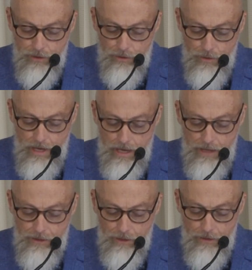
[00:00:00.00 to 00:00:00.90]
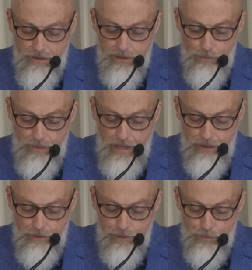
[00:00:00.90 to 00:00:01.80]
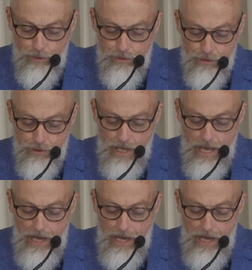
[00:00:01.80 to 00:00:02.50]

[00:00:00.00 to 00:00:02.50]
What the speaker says: dew, and the earth has withheld its produce,